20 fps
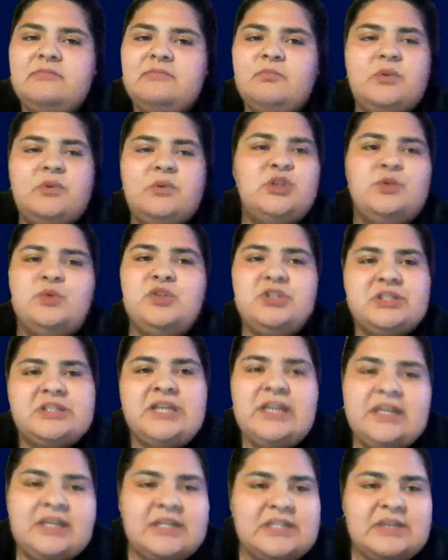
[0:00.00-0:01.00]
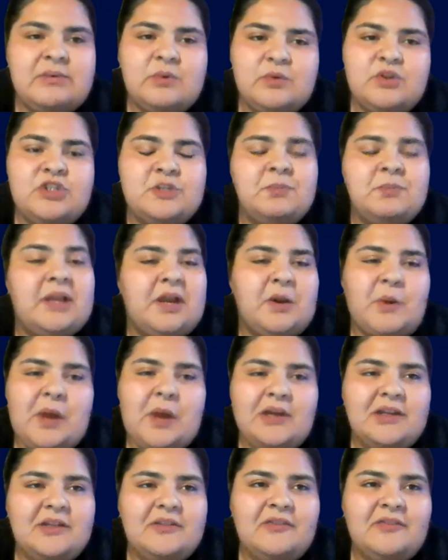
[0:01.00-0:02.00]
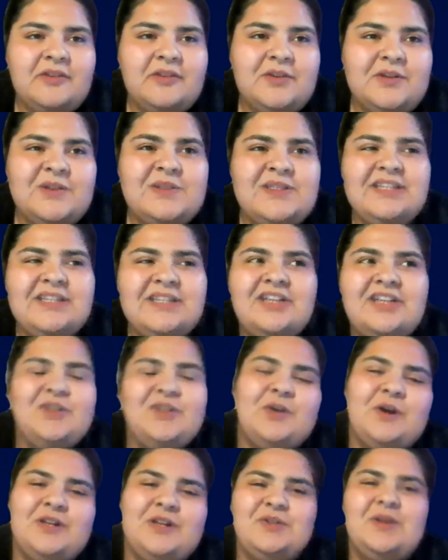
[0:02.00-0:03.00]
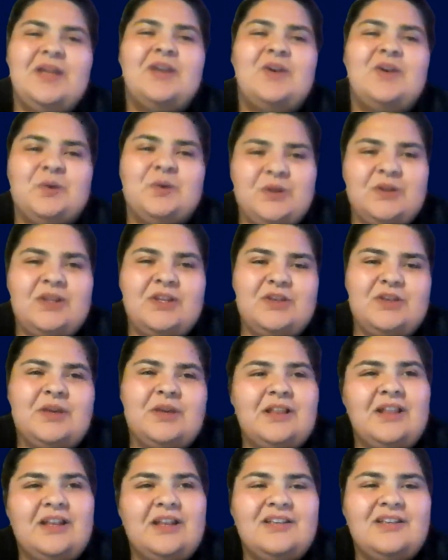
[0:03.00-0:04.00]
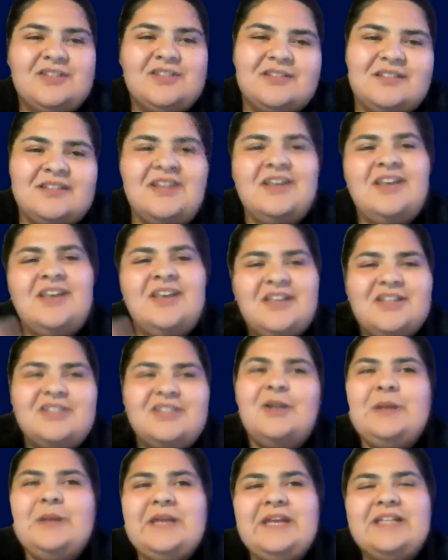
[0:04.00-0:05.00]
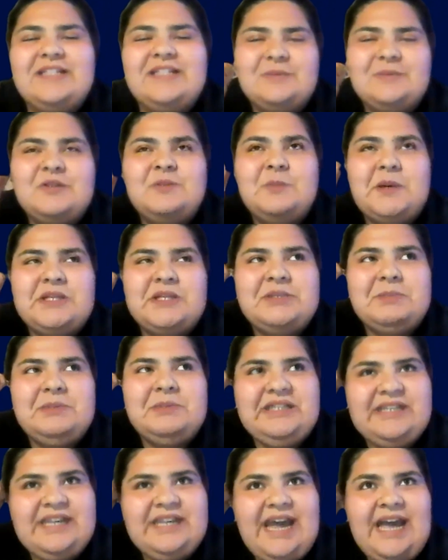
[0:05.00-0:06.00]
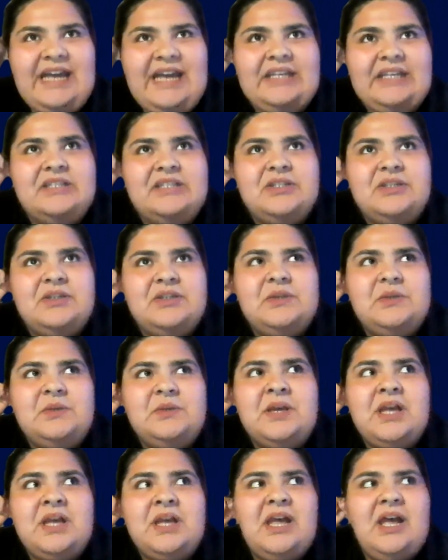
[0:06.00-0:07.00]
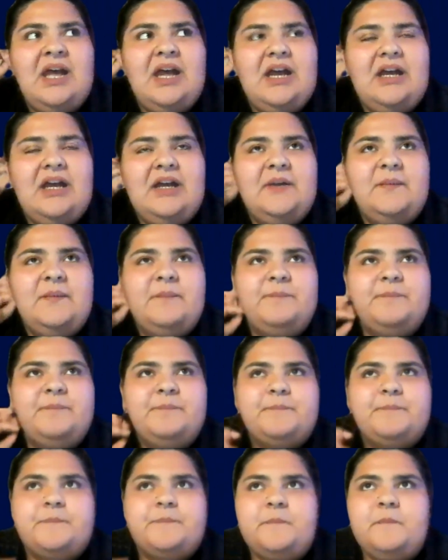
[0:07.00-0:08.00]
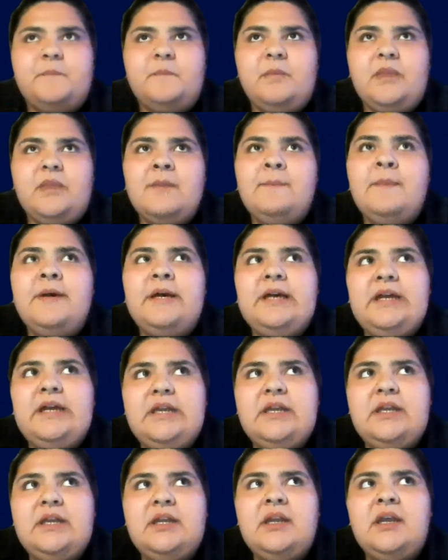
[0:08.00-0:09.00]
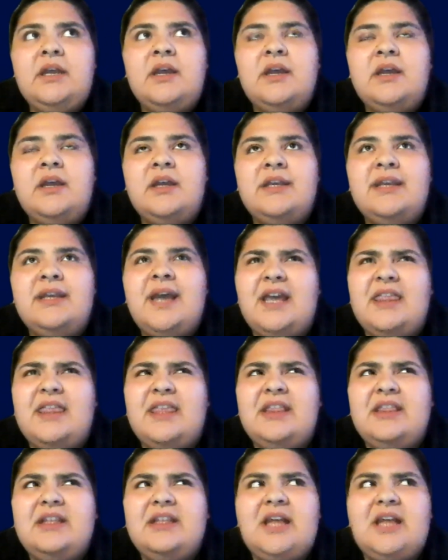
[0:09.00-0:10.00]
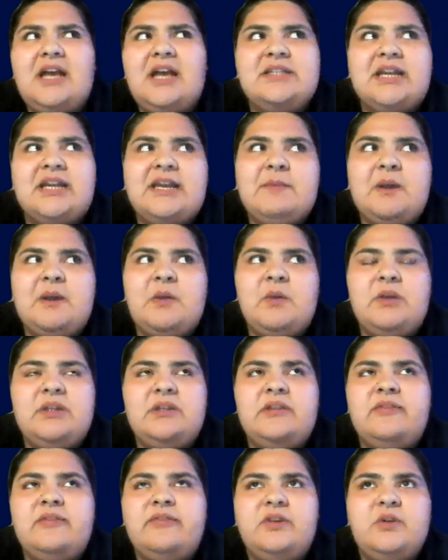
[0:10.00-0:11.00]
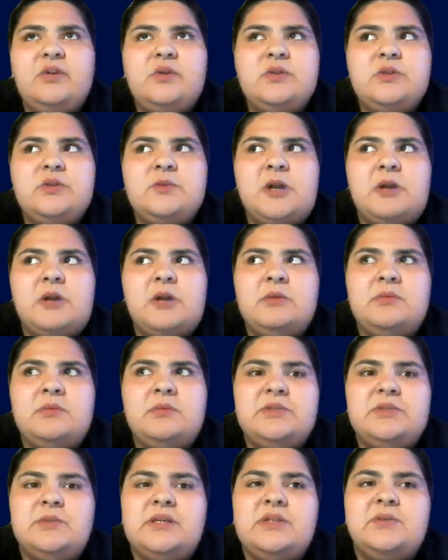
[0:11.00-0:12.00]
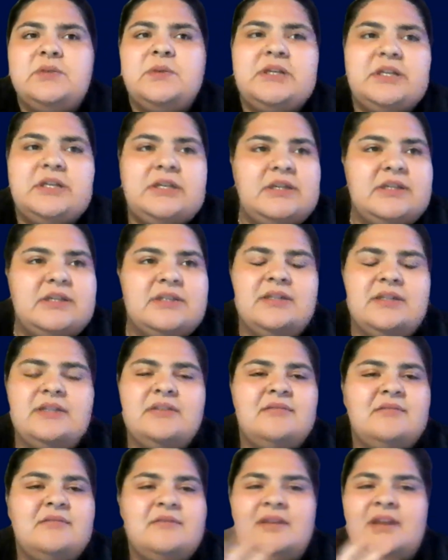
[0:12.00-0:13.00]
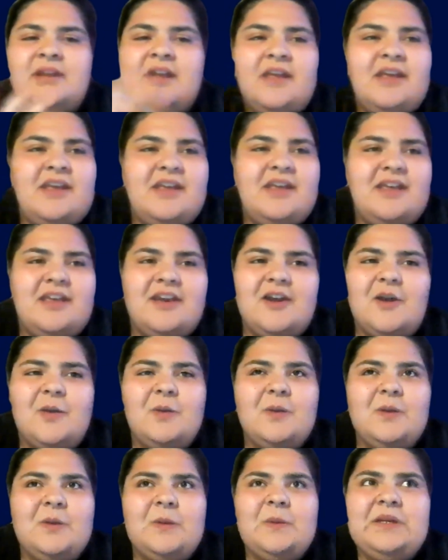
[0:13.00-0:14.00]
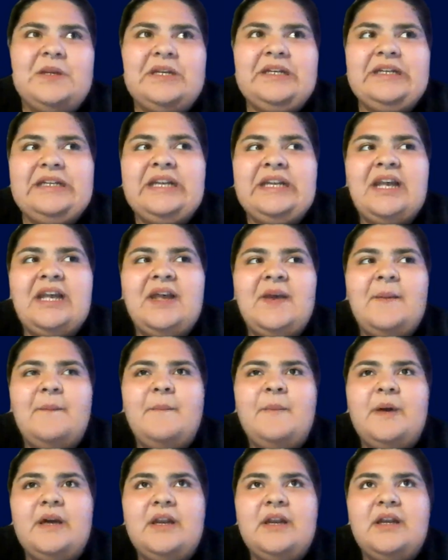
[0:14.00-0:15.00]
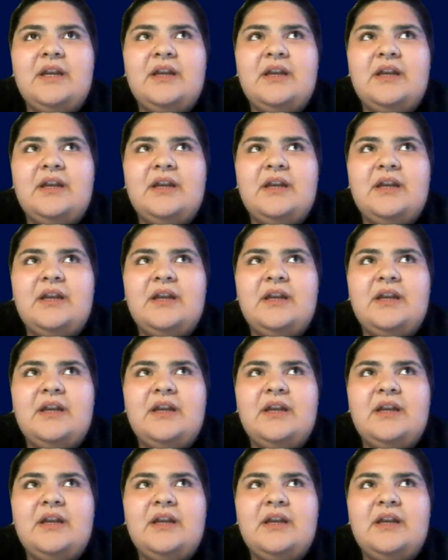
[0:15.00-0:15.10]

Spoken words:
she would just take us and we would just play around in the fields, and then as you get older, then you get like slowly get some responsibility added to you. Um but yeah, I think the last time I worked in the fields was probably 2020, because then it got really weird. But